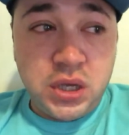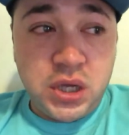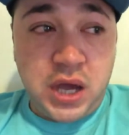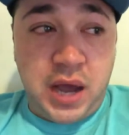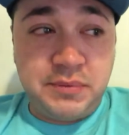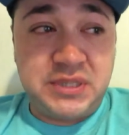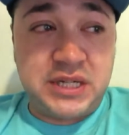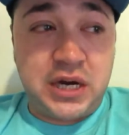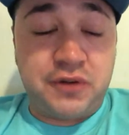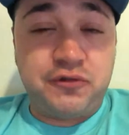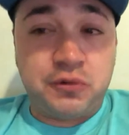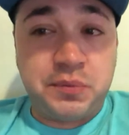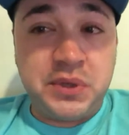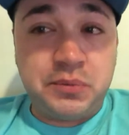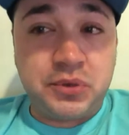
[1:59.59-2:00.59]
I'm scared
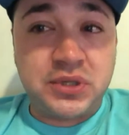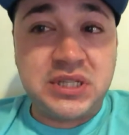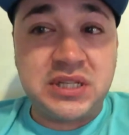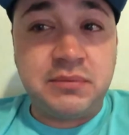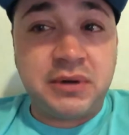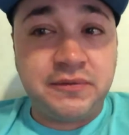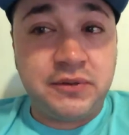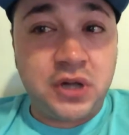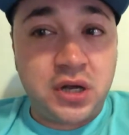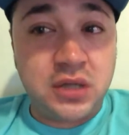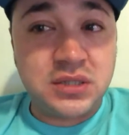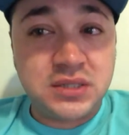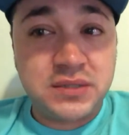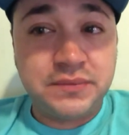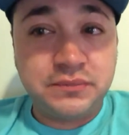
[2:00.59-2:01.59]
for people to see my
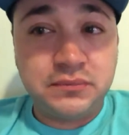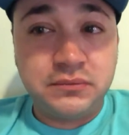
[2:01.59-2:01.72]
flaws.